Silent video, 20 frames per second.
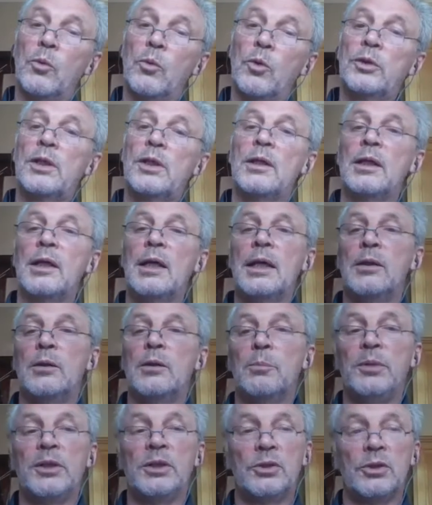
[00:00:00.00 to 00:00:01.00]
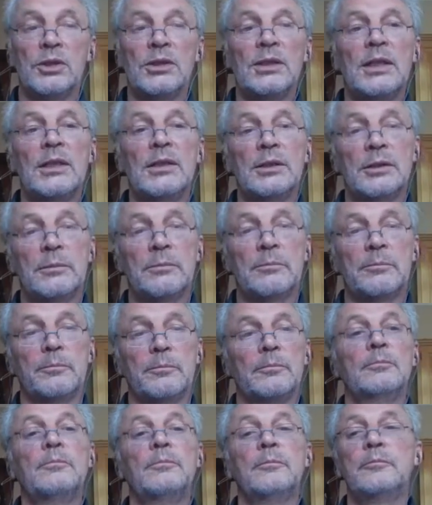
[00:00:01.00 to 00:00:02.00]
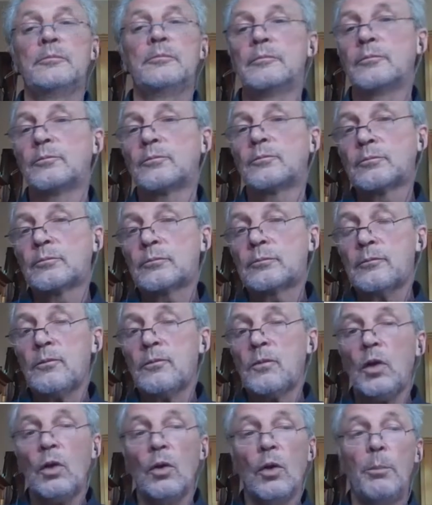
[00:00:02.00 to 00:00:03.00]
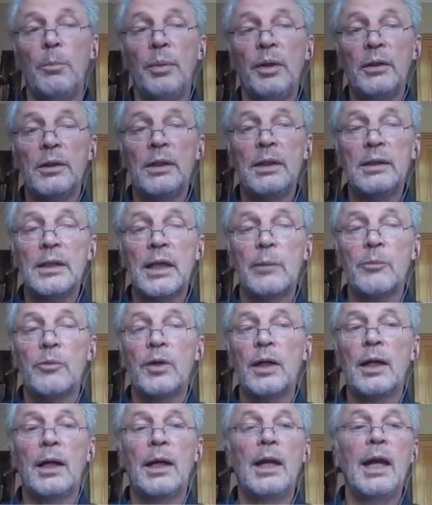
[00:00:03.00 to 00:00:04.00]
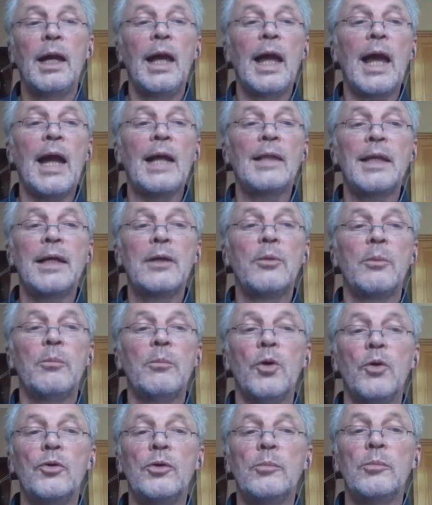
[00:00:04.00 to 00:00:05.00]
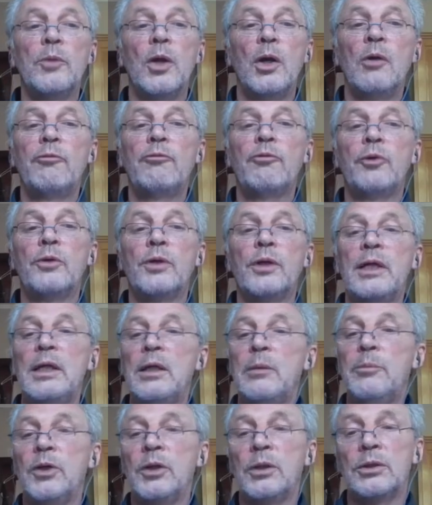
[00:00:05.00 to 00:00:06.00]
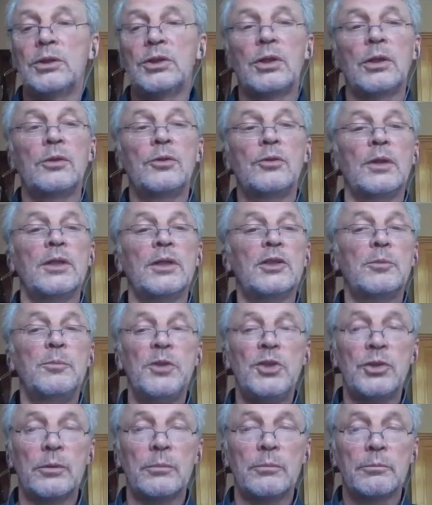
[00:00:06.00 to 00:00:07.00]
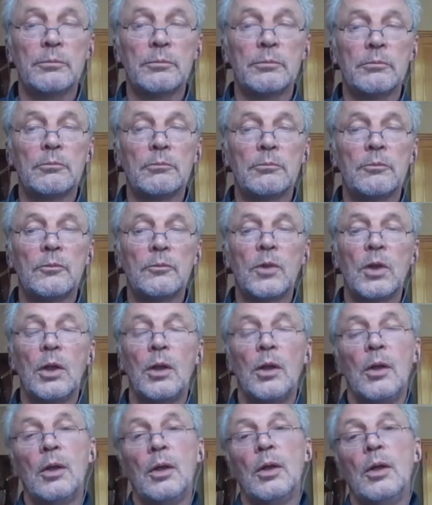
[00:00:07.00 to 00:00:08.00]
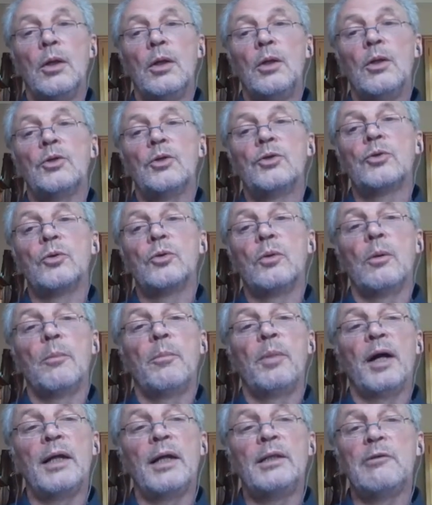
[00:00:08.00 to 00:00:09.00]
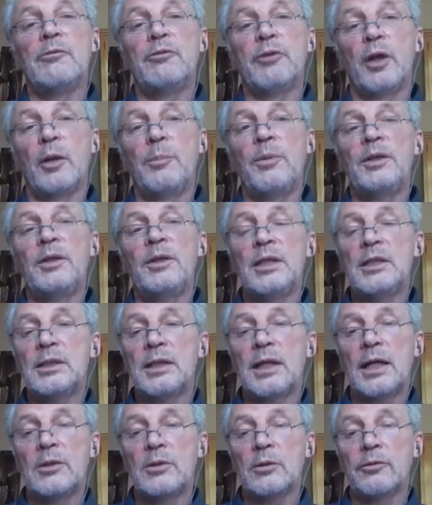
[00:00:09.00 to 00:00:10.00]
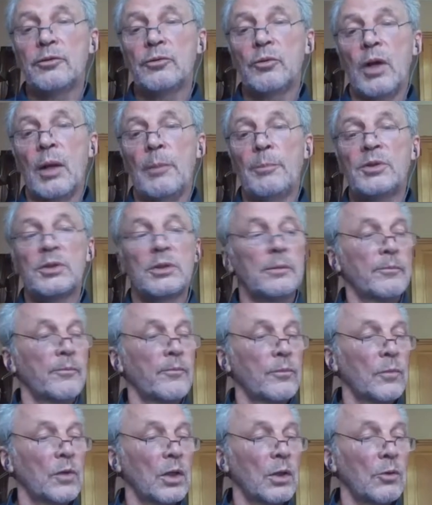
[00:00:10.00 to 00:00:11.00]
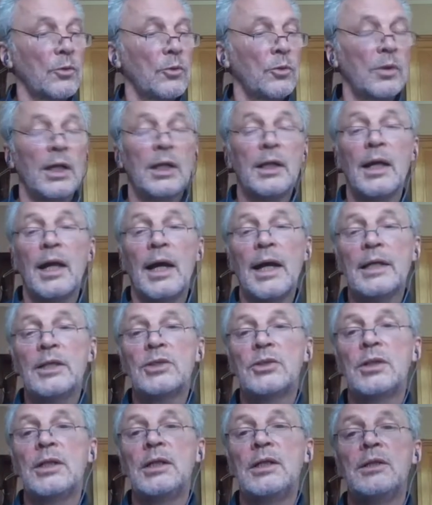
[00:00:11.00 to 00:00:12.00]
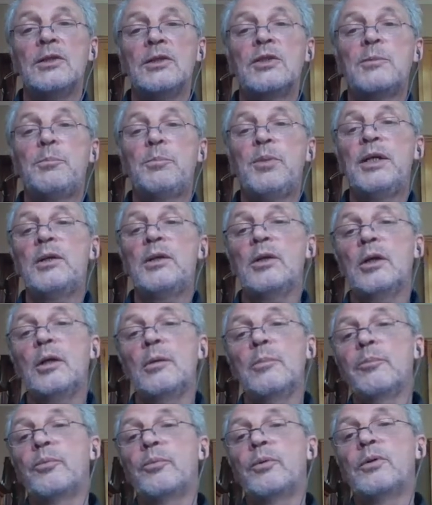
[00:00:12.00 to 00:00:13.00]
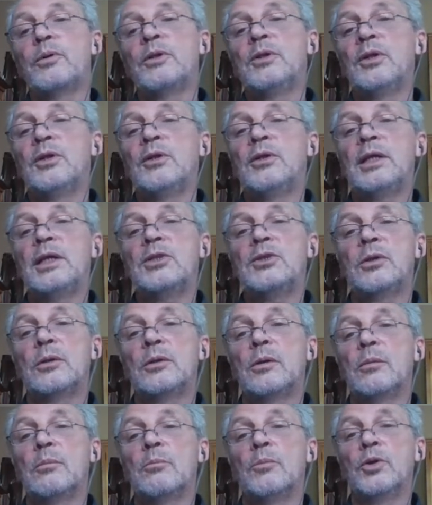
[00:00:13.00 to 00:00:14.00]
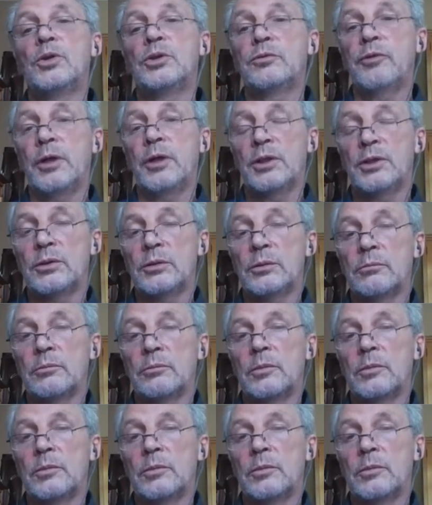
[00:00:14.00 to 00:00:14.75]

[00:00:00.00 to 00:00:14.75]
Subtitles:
working and the picture sent, a built-in camera, and then a modem for the image transmission. So by developing these kind of traps, you can actually speed up the detection much faster.